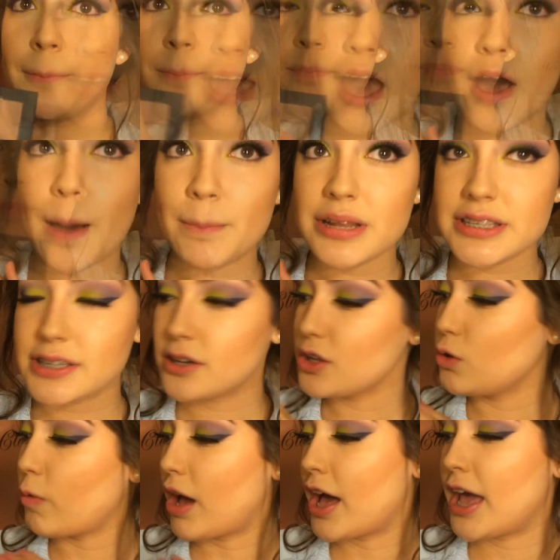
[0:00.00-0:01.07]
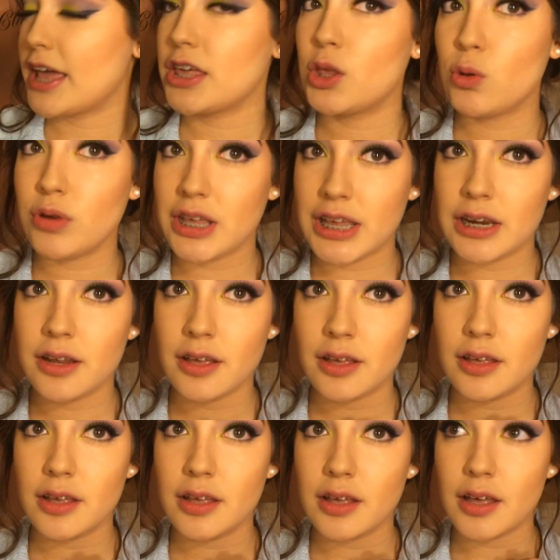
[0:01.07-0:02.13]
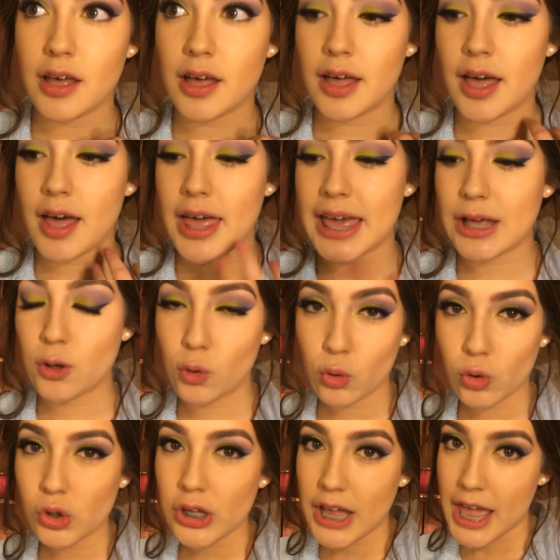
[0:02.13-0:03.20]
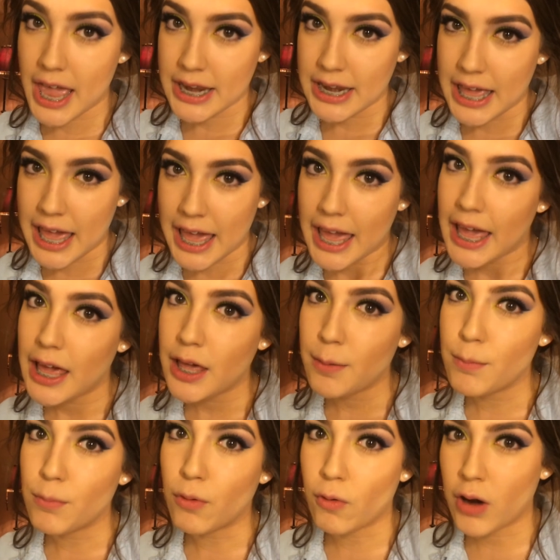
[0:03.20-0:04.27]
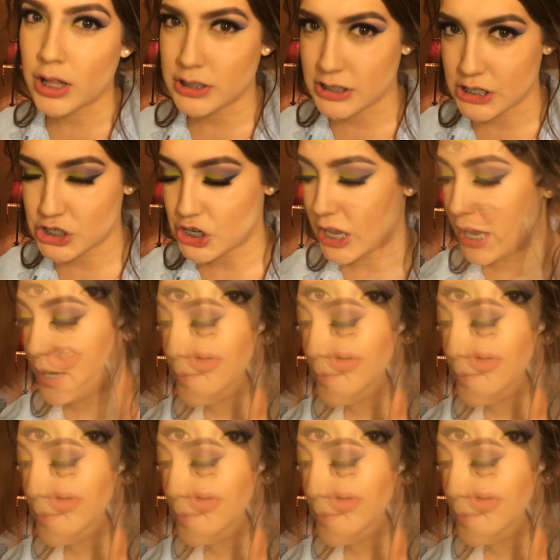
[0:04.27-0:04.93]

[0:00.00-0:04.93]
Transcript: Now I'm going to tell you why you need a cool and a bronzy shade.